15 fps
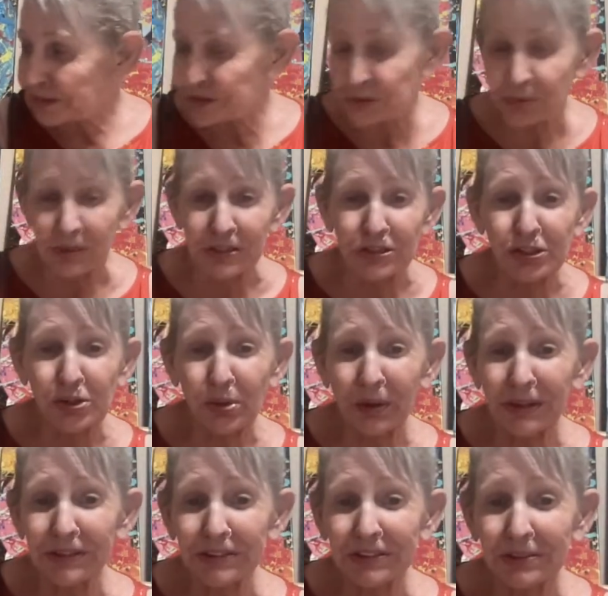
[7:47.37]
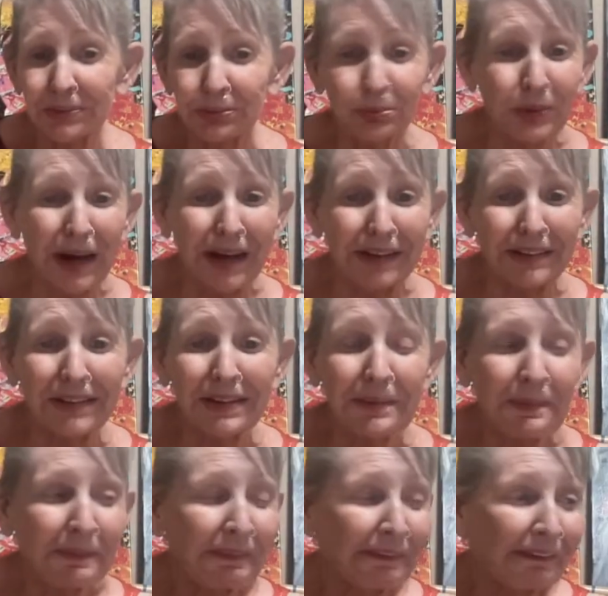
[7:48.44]
do a short run
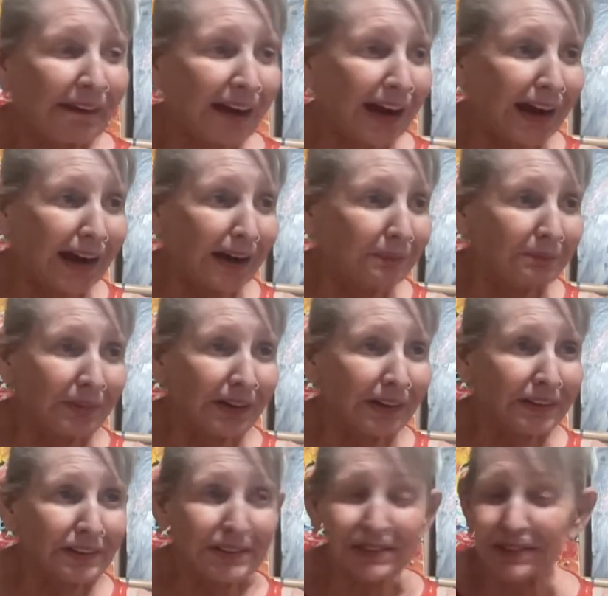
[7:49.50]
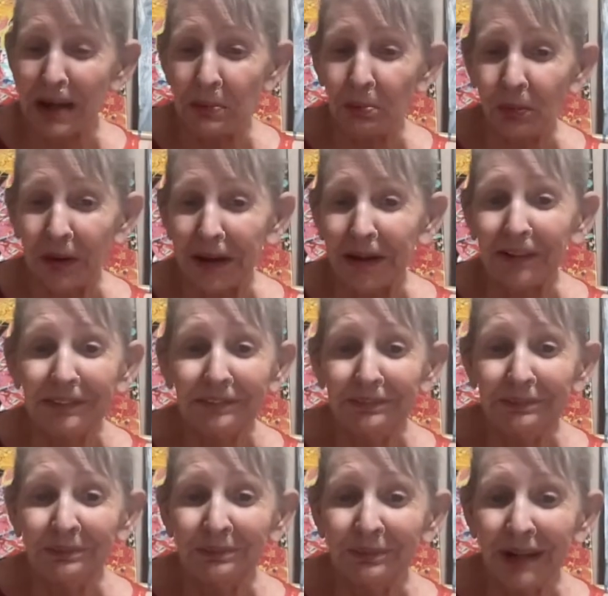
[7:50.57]
um, somewhere,
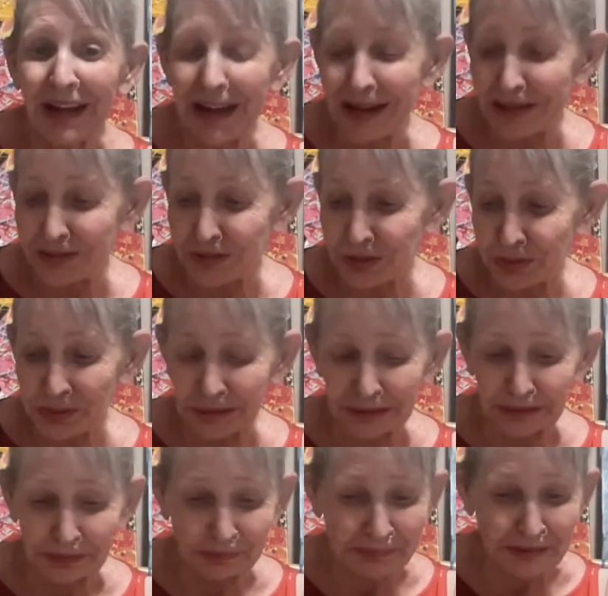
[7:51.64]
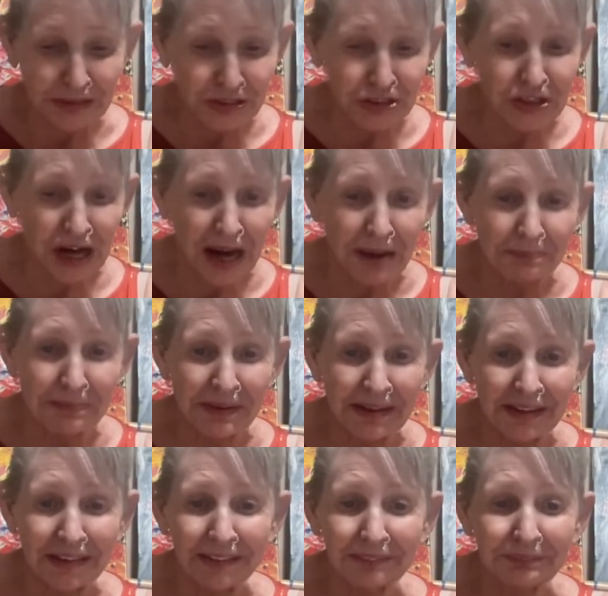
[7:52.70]
and do a little bit of shopping